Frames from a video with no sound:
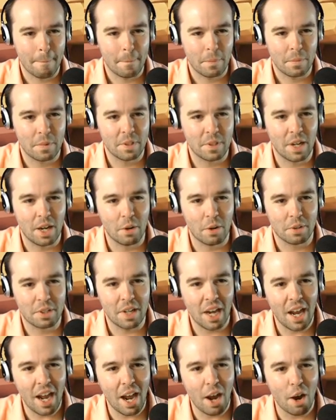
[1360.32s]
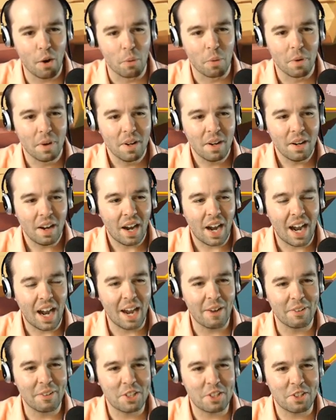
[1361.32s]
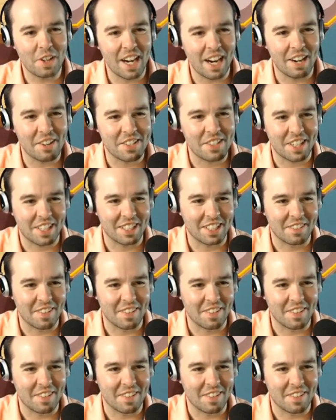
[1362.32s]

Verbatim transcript: No, go! Go! Go! Go! Go! I was trying. I was stuck on the